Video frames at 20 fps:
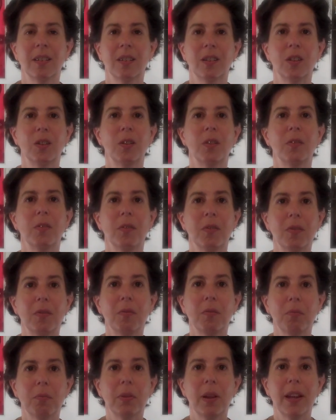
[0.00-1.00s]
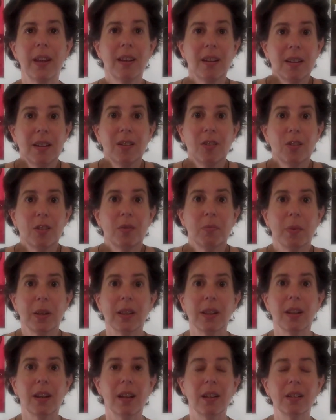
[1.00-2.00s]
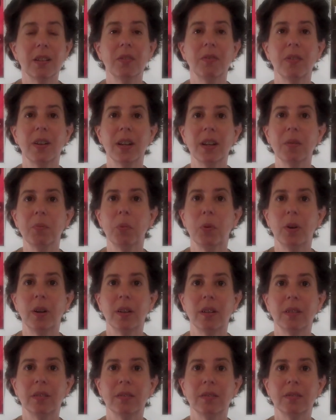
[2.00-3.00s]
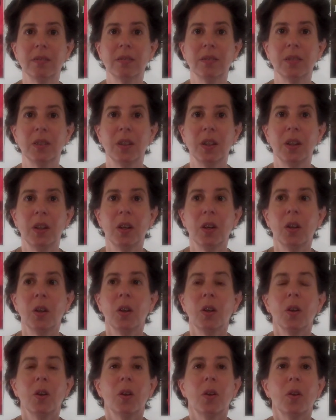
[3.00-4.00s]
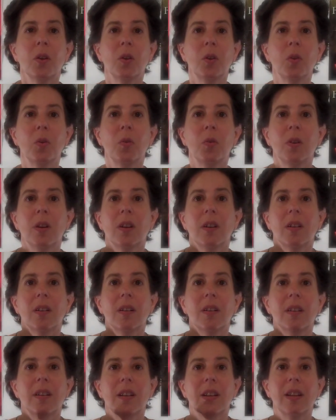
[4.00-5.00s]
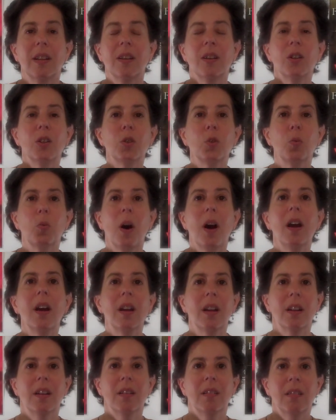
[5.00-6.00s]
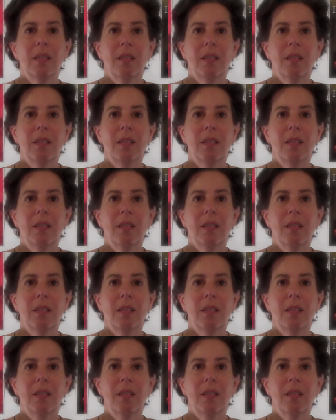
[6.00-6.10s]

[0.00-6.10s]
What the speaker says: to play an instrument that has a fingerboard. You intertwine